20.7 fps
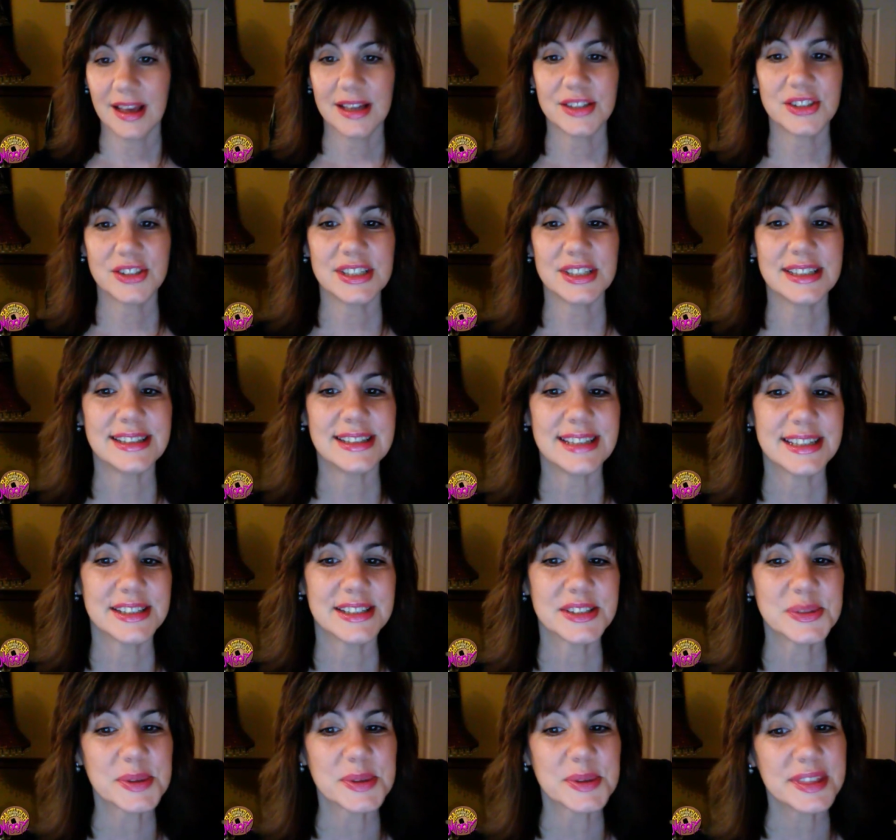She
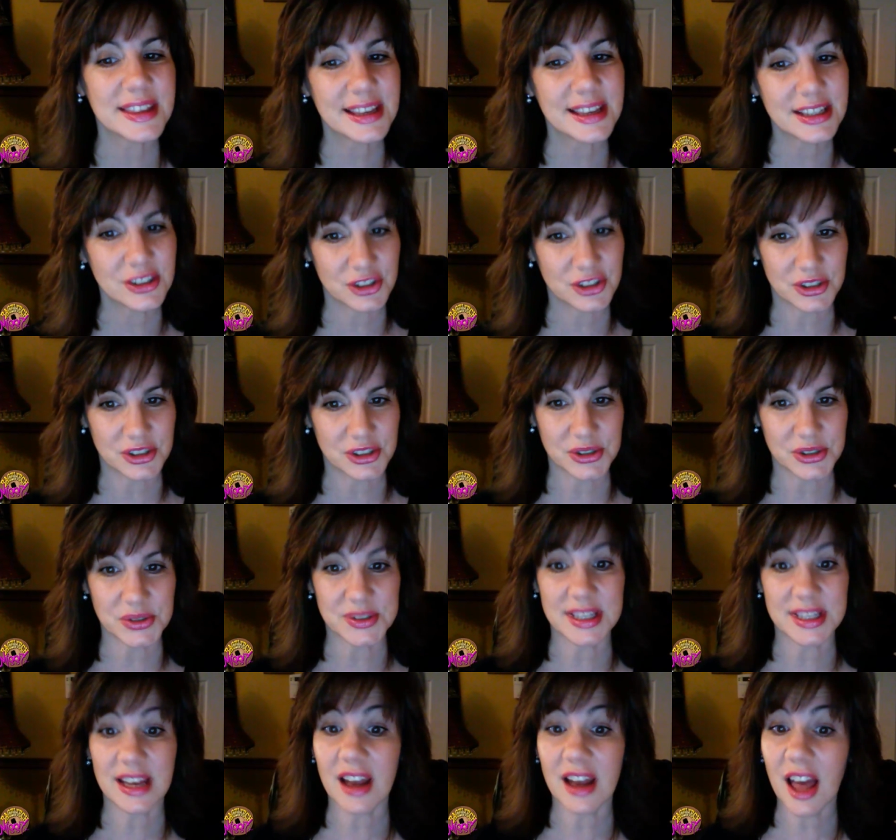deals with the issues
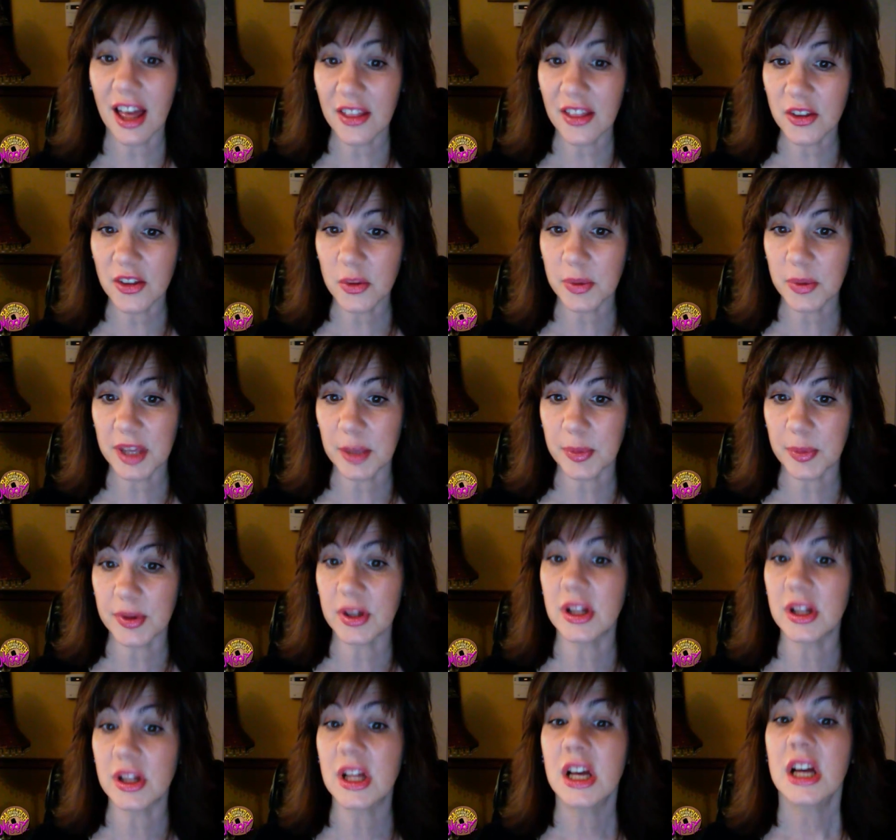that other
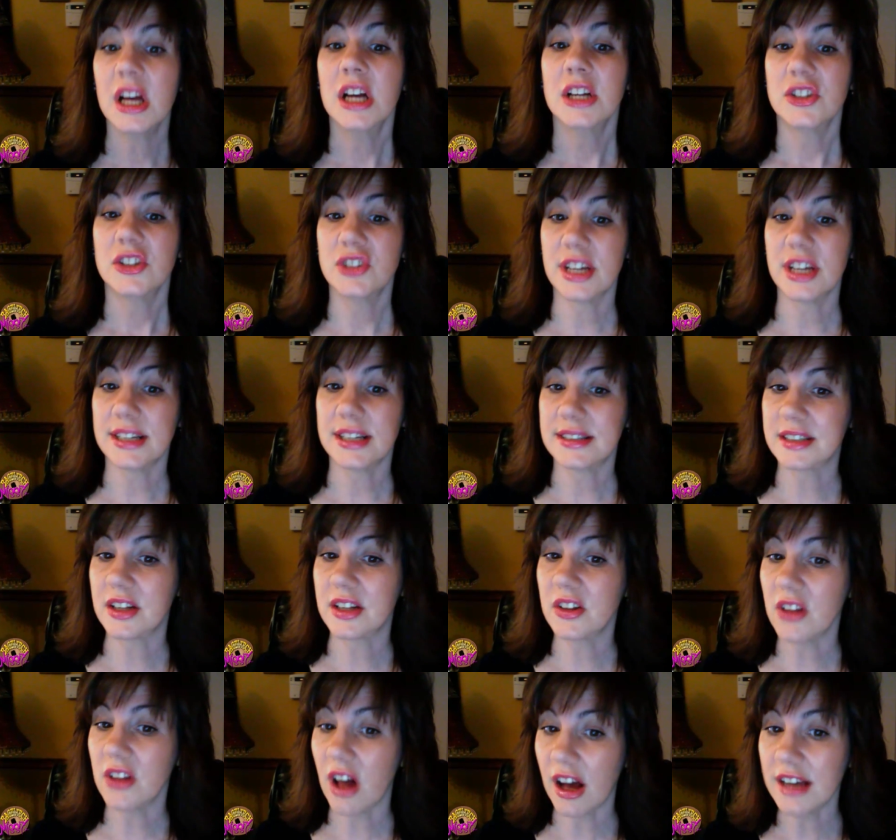people just
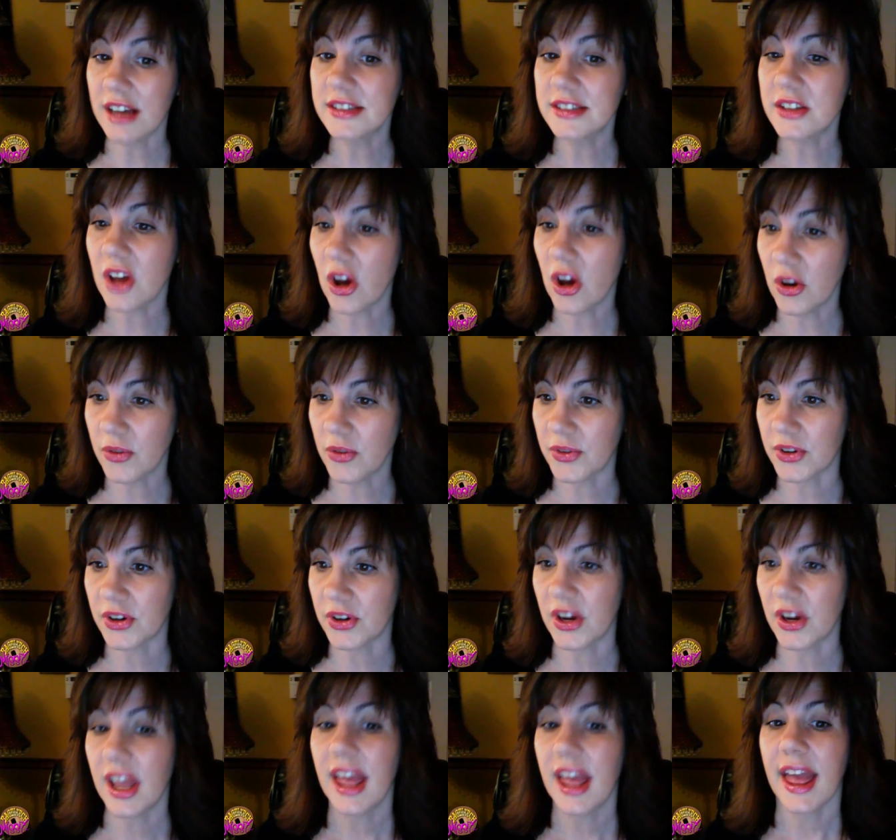gloss
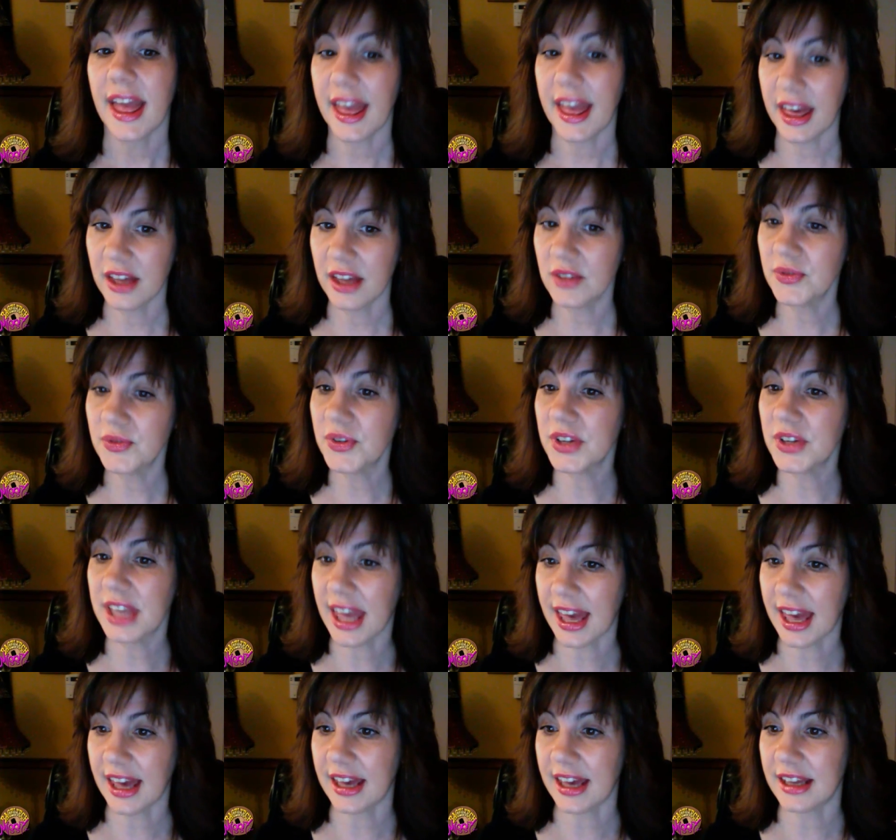over and
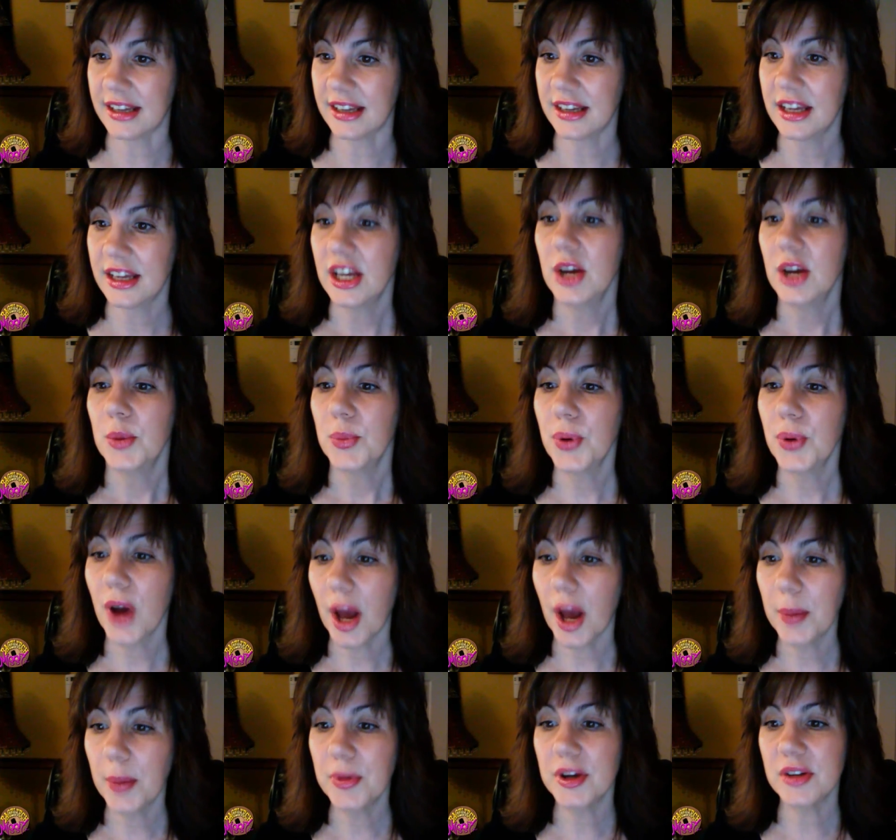forget.
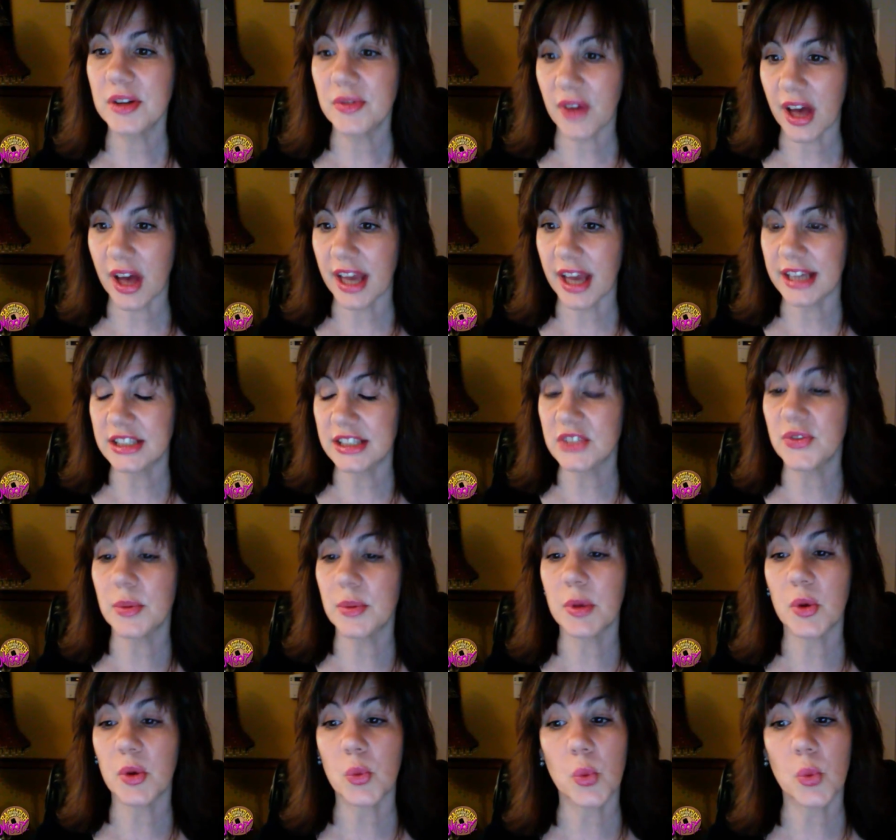Proper advice
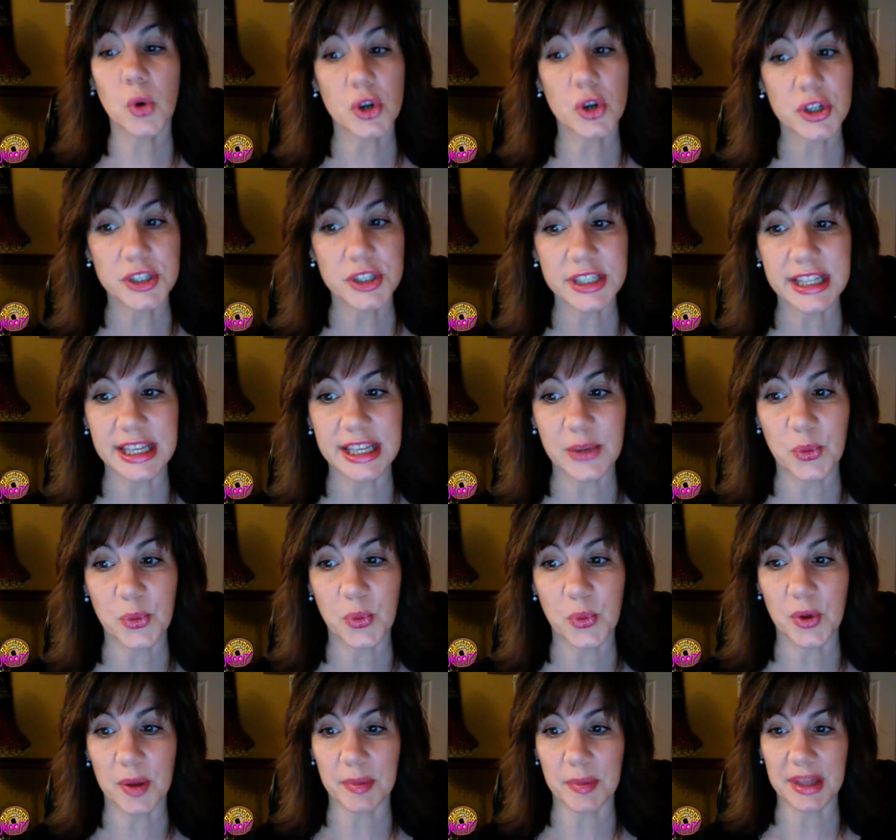from a worldly
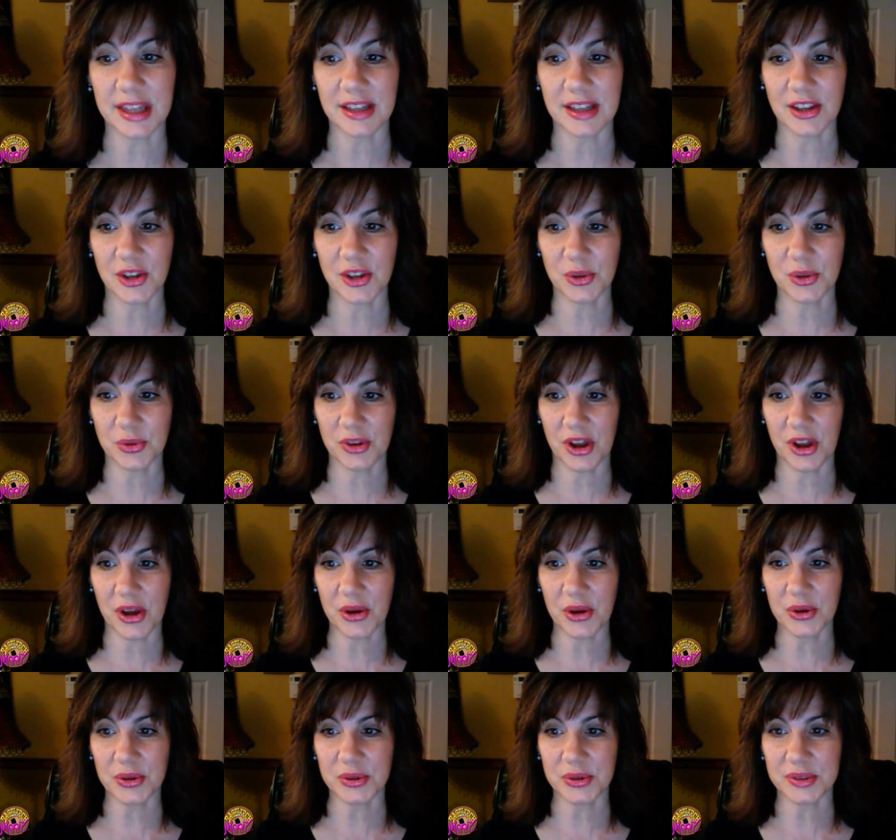woman who
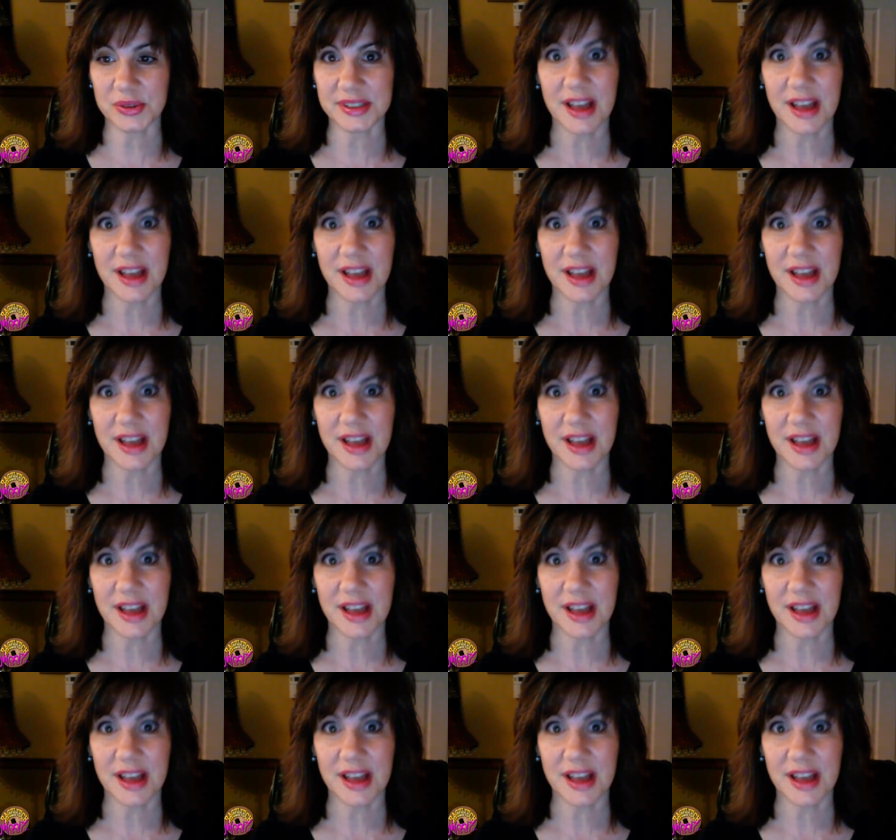knows.